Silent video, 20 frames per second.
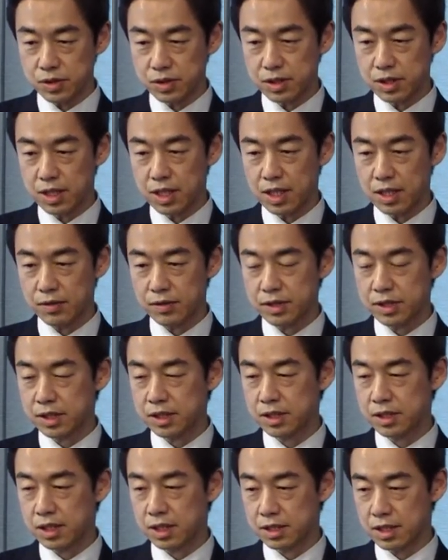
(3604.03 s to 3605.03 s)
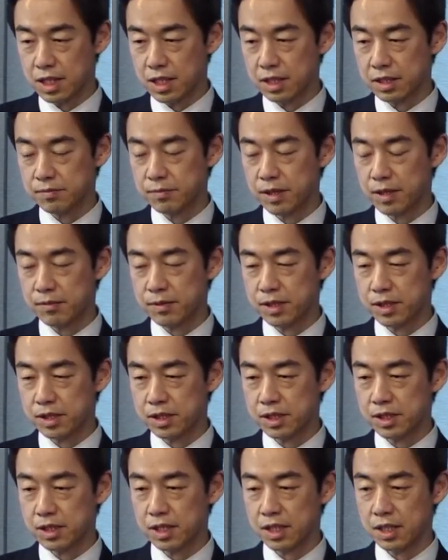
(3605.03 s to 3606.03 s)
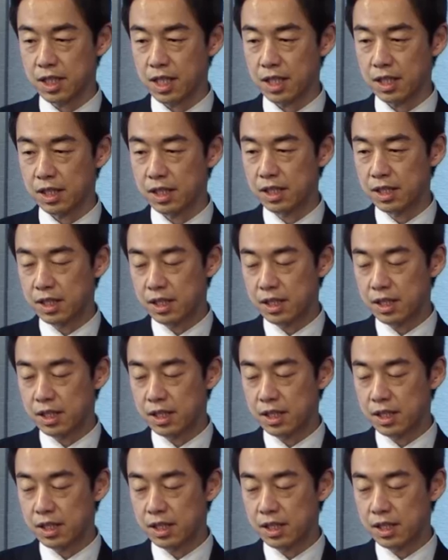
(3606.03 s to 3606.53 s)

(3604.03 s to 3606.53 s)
Uh, Kishida-san, Prime Minister Kishida can